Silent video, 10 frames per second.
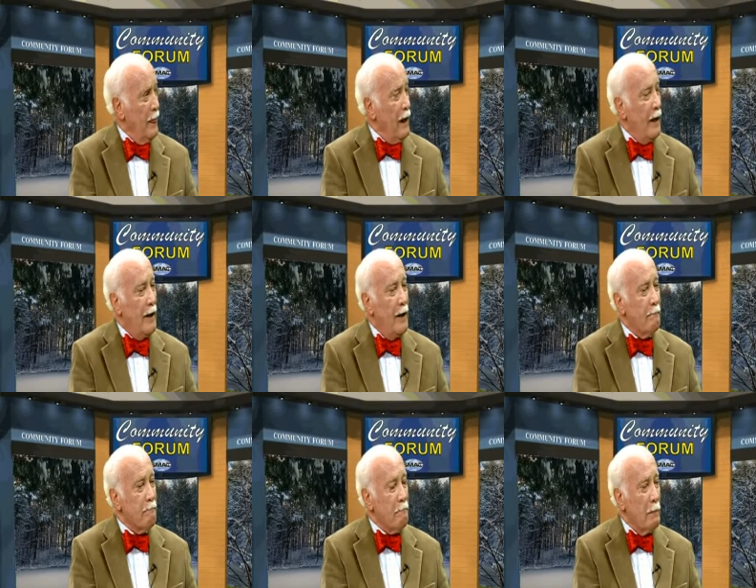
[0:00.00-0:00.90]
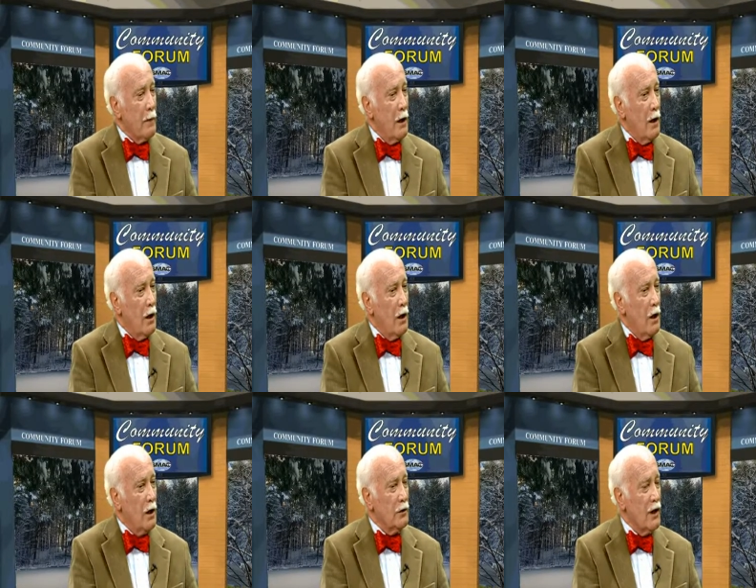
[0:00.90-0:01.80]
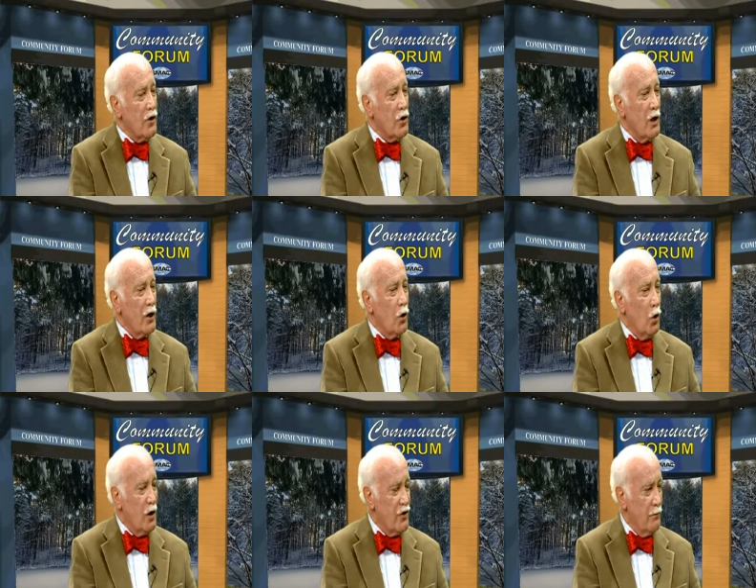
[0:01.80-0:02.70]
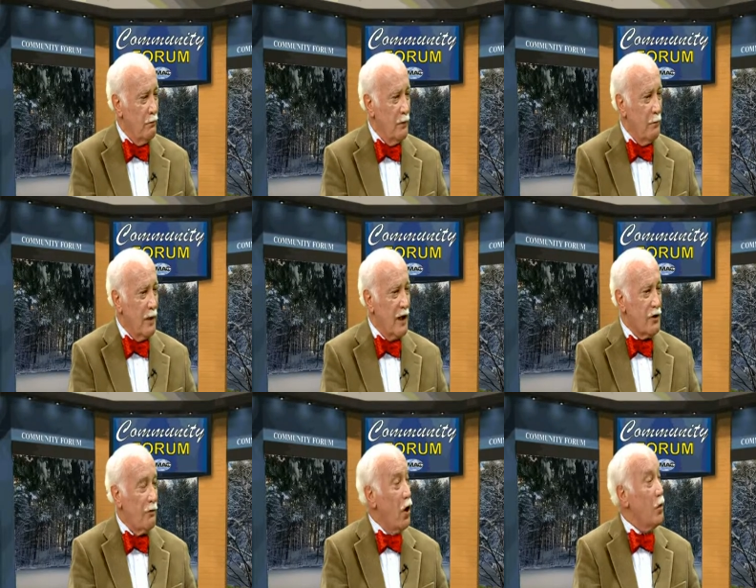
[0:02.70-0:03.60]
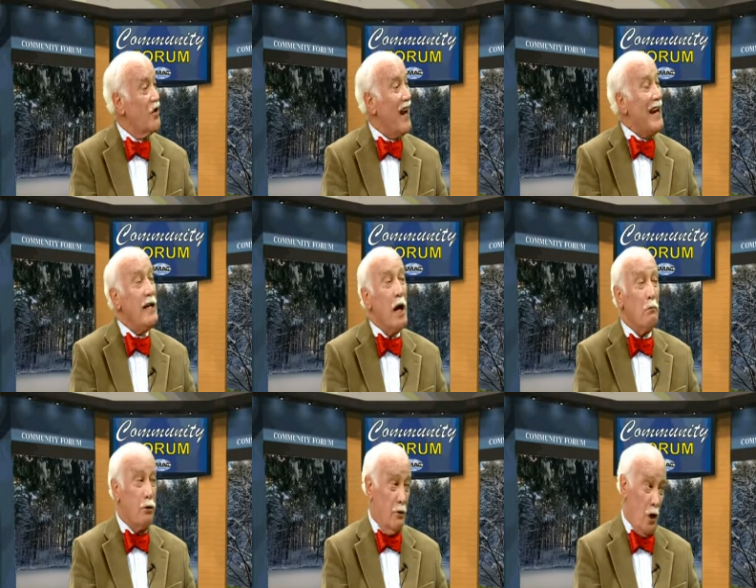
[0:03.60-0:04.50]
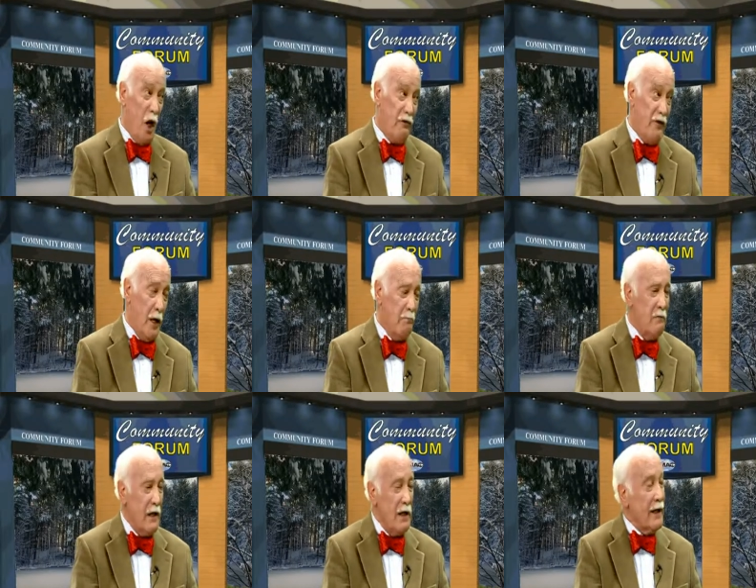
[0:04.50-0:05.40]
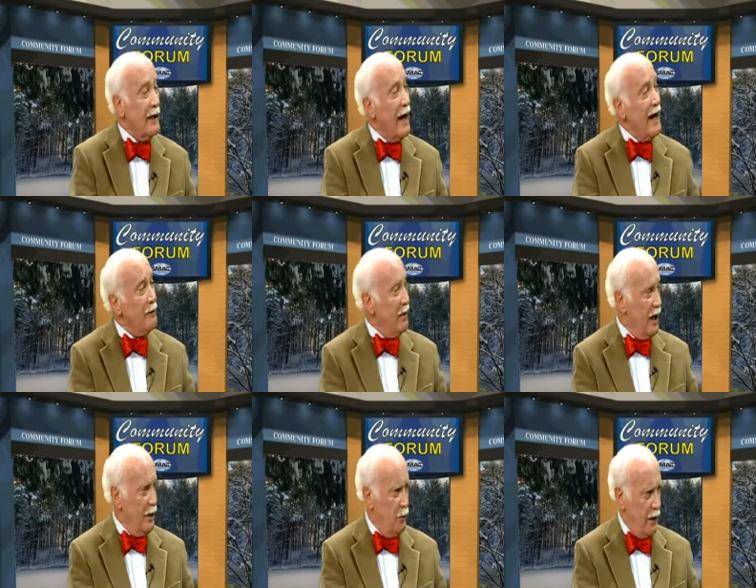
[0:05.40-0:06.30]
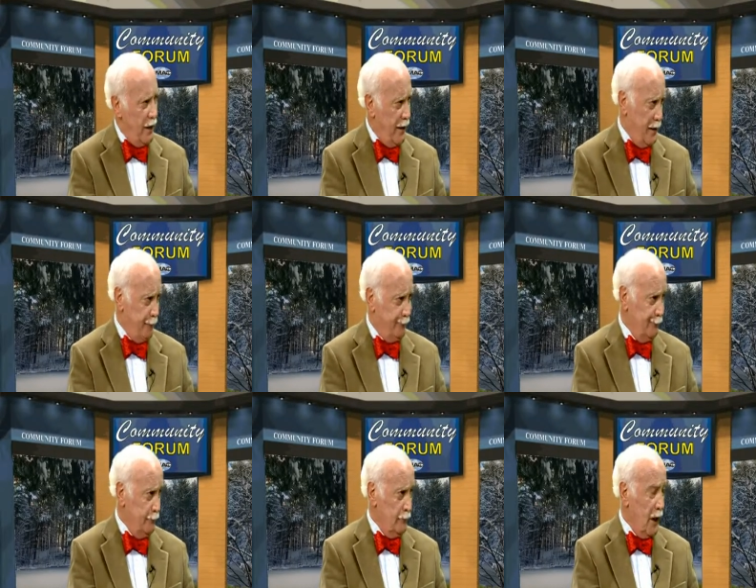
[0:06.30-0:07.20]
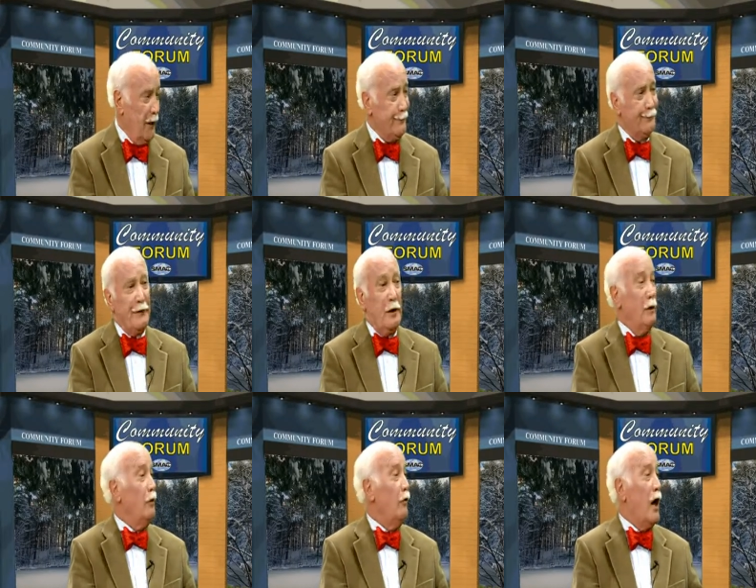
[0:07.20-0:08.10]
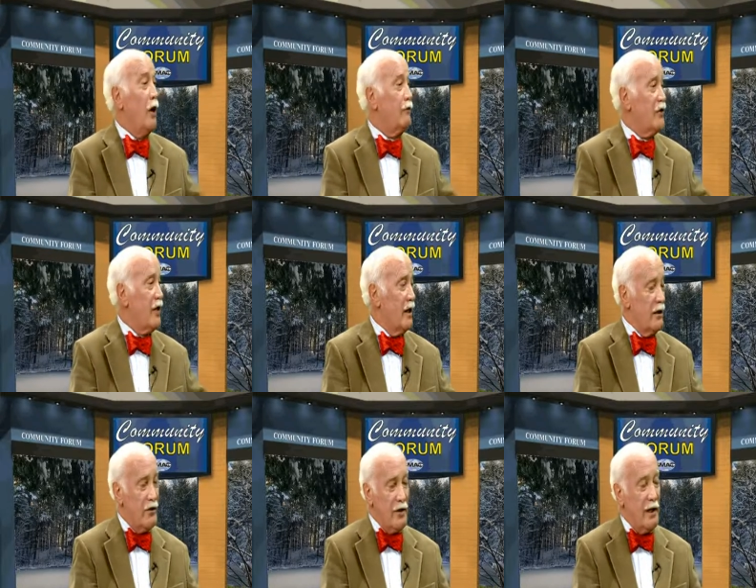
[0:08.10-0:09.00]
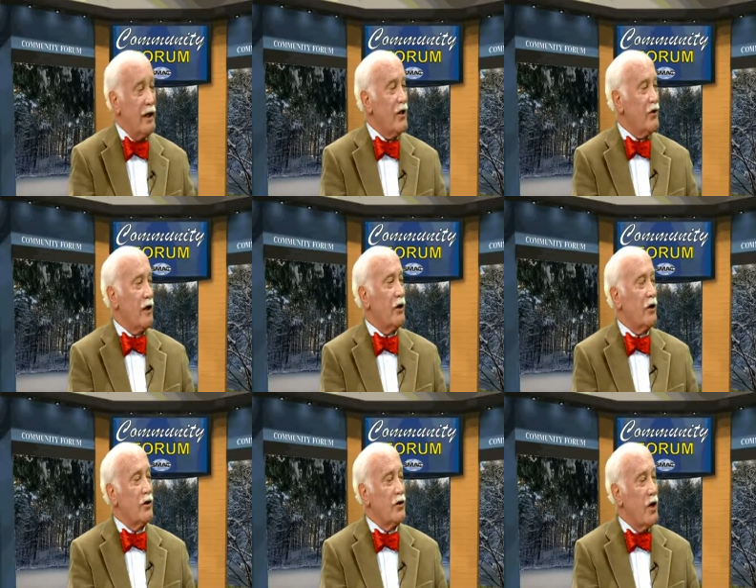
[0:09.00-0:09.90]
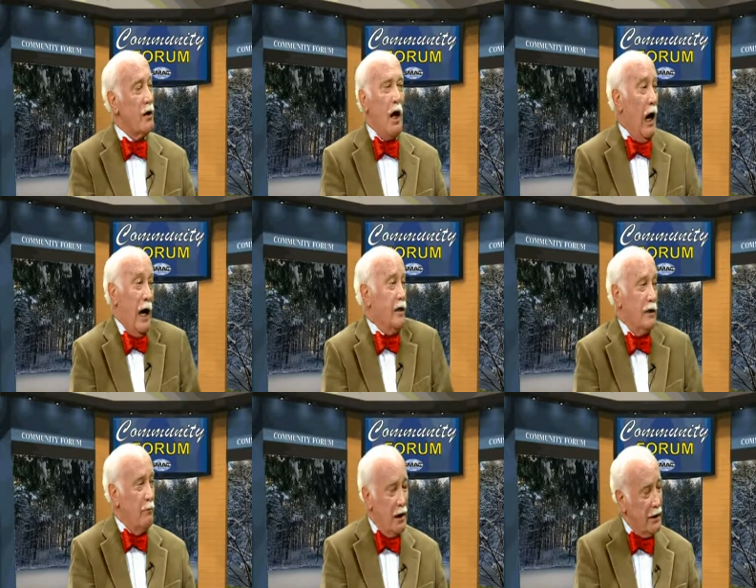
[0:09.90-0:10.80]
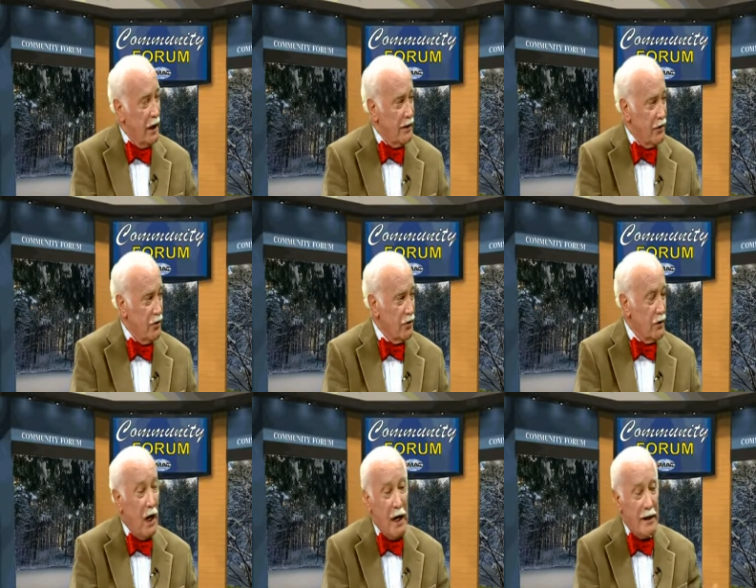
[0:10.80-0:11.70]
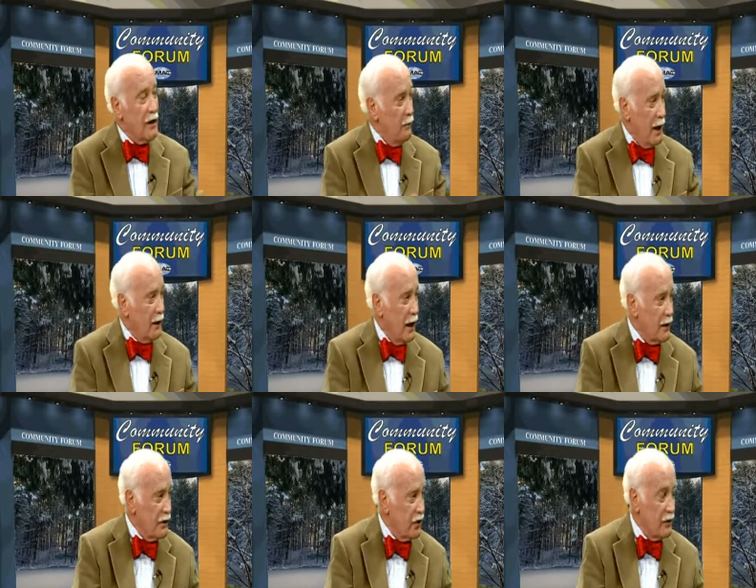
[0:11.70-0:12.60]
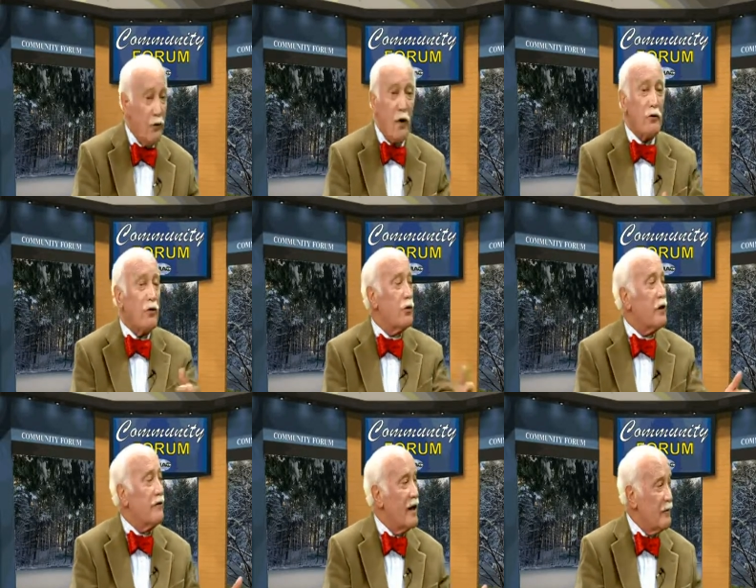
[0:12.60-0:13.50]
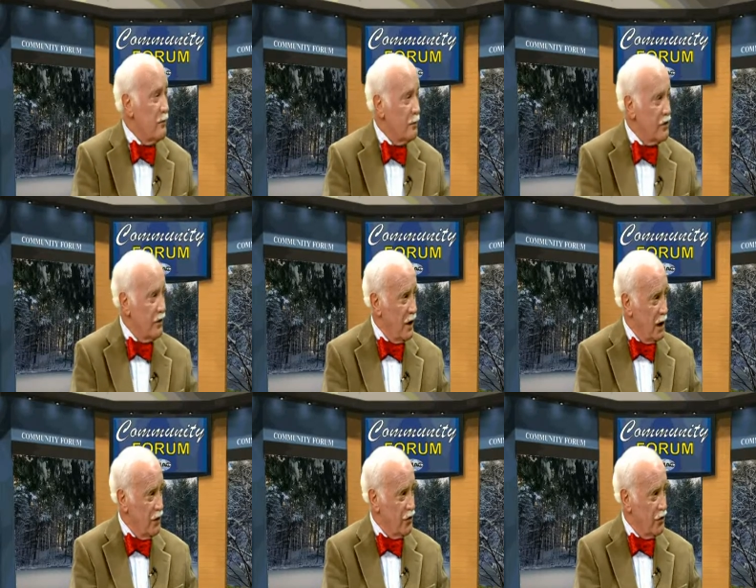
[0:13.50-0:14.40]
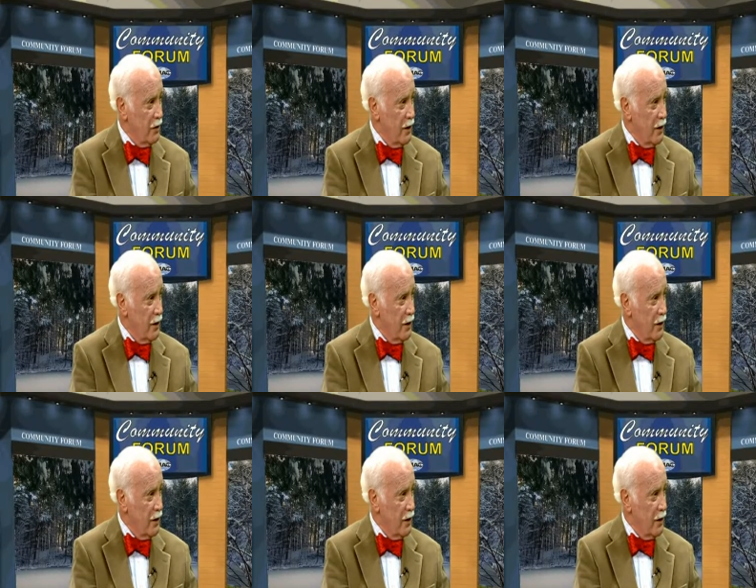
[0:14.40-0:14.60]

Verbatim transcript: Um, Legislators, because there are always a number of them, can hide behind one another. Okay? There are 100 senators, and any senator could say, I didn't make that decision. I didn't make that decision. 435 members of the House. Okay?